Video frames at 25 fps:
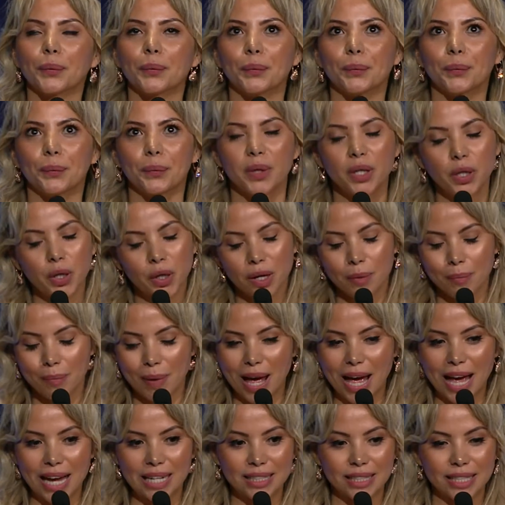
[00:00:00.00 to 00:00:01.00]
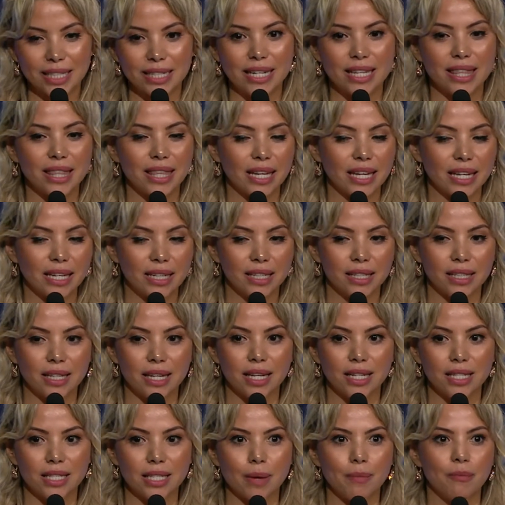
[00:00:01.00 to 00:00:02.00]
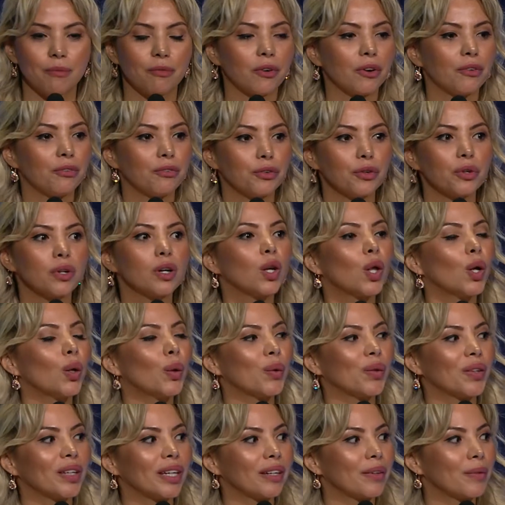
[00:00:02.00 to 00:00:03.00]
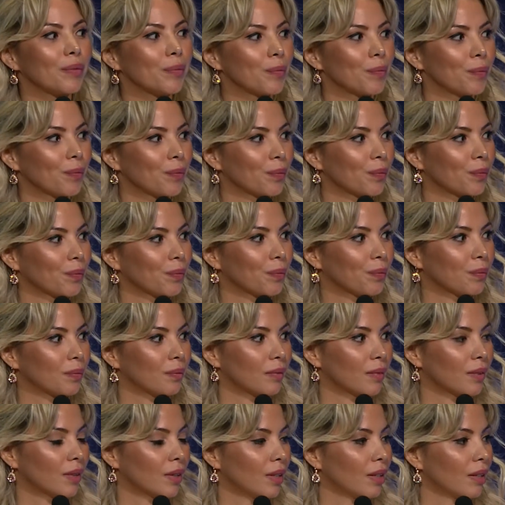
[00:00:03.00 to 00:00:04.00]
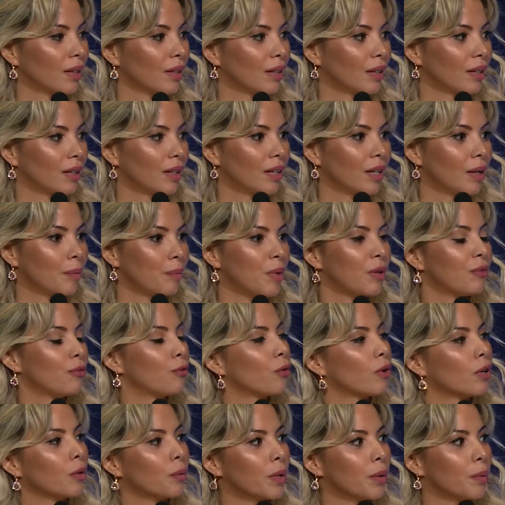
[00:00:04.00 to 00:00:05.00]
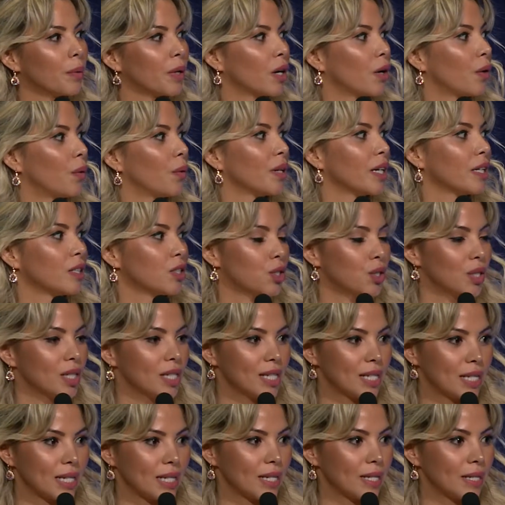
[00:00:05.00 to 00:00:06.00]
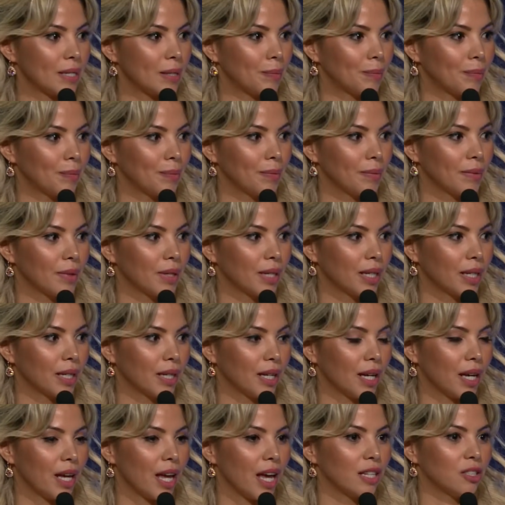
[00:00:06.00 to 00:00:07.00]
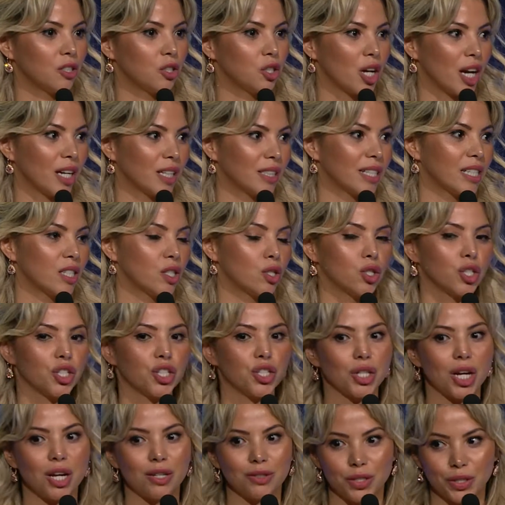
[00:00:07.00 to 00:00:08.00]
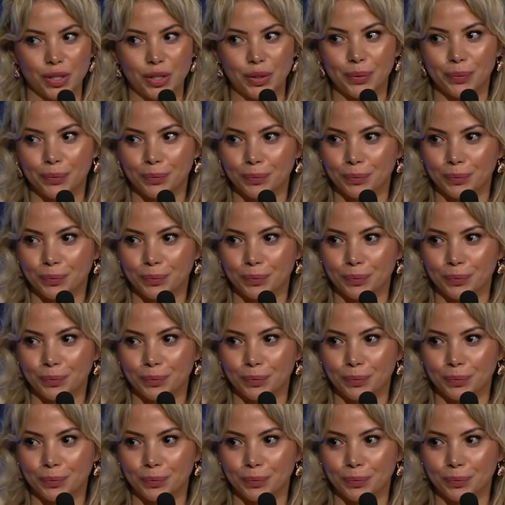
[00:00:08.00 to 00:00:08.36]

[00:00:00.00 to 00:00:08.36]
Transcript: We couldn't pack anything except for a few clothing before we were going into the system and checked into a shelter.